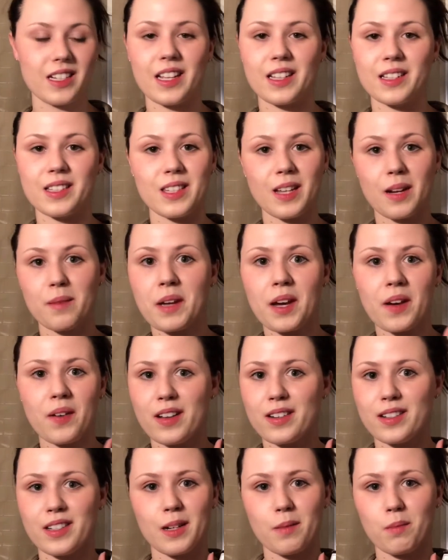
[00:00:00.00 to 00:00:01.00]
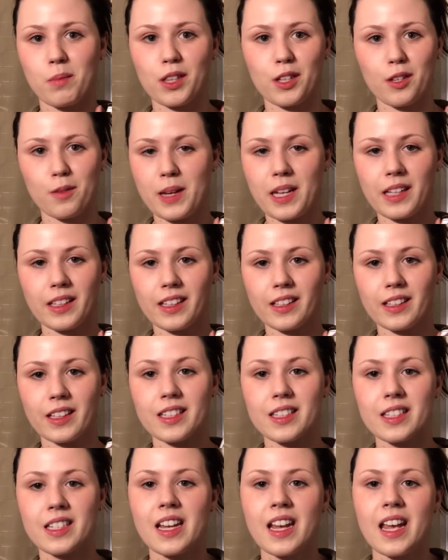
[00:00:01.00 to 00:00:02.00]
and somehow ended up on their mailing
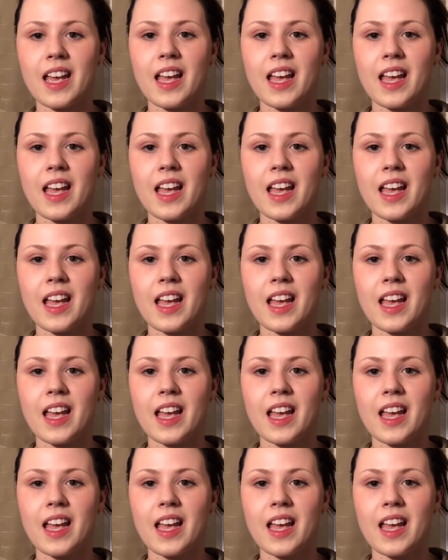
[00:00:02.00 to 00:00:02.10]
list.